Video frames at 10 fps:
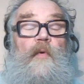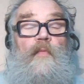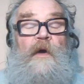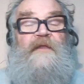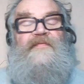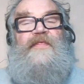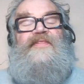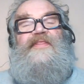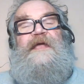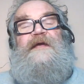one of the
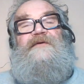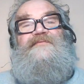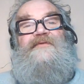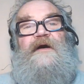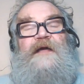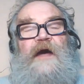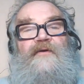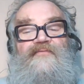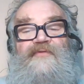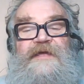things a
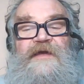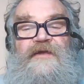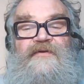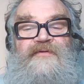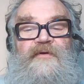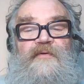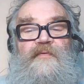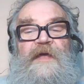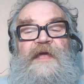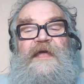country can
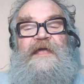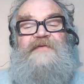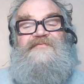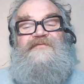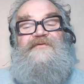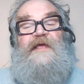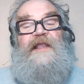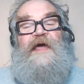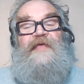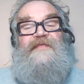do is to
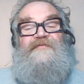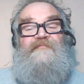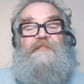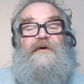declare this